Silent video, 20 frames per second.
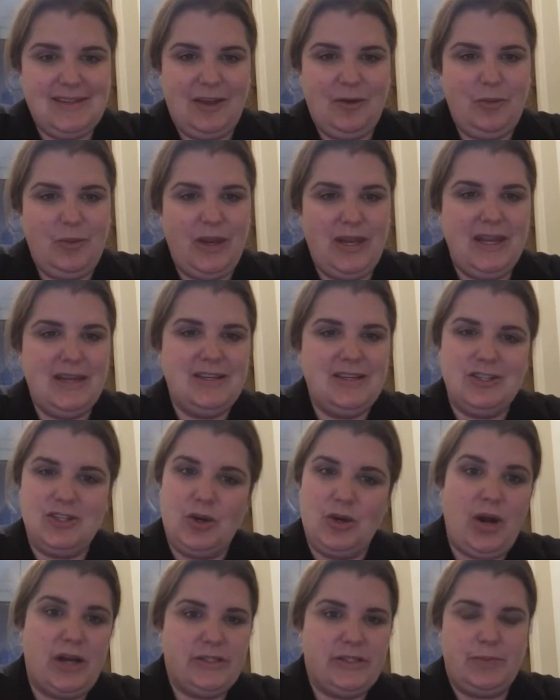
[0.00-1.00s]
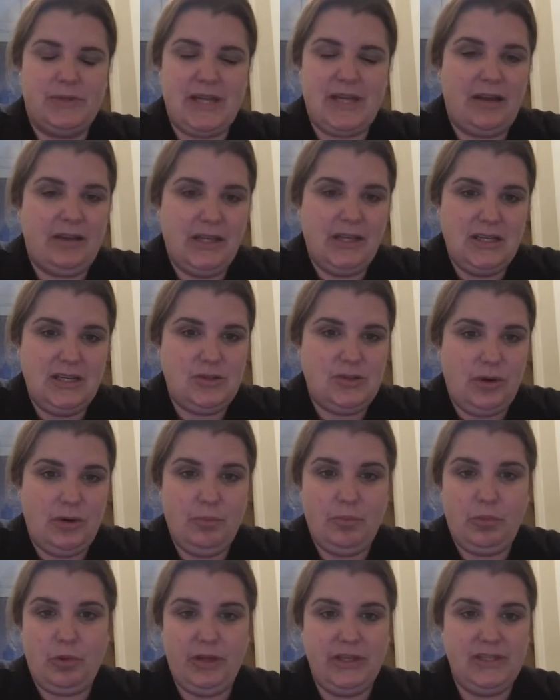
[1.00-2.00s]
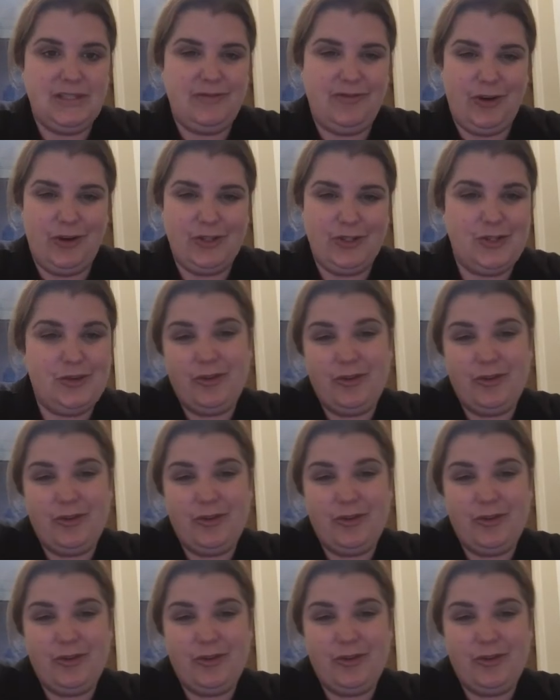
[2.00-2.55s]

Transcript: like we need to show hospitality to our employees first,